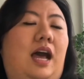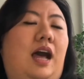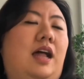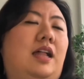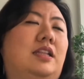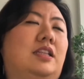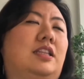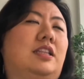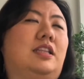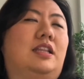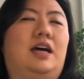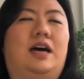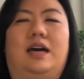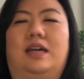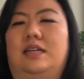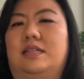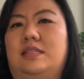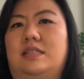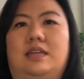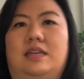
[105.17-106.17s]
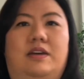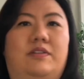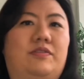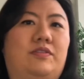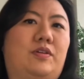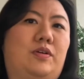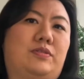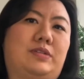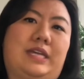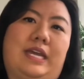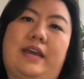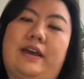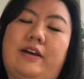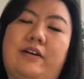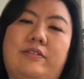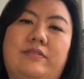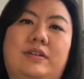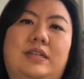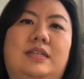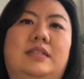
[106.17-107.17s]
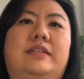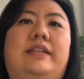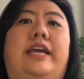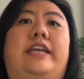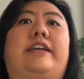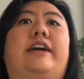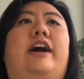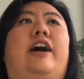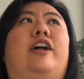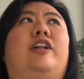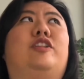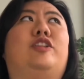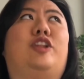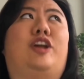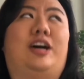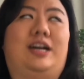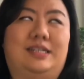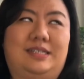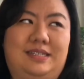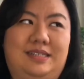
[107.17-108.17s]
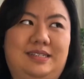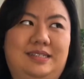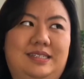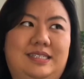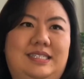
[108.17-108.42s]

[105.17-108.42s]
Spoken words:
a lot of stuff go down, like a lot.